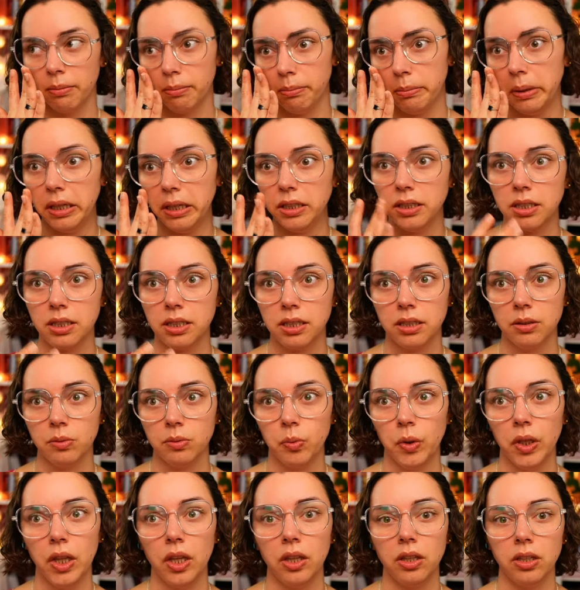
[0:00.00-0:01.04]
meet
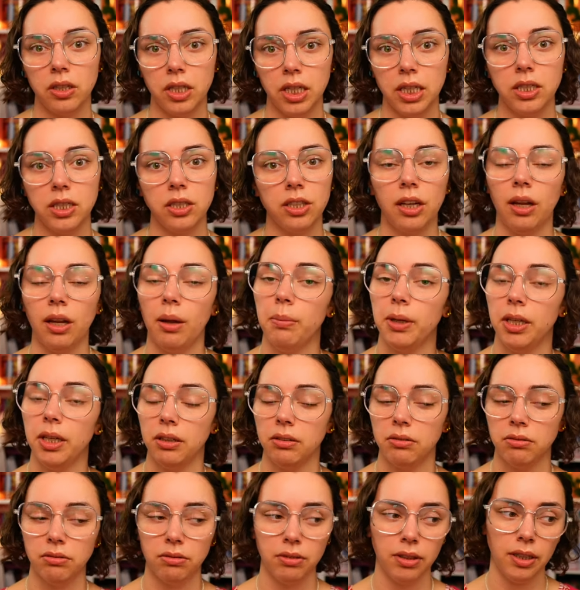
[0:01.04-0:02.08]
with other teachers, I
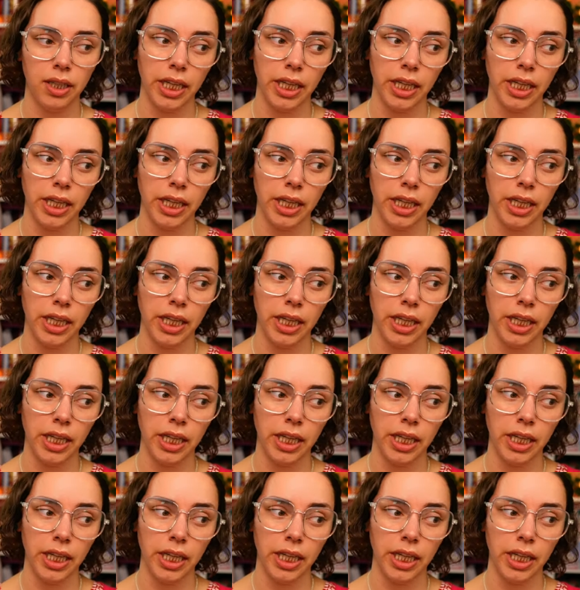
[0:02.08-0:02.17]
mean,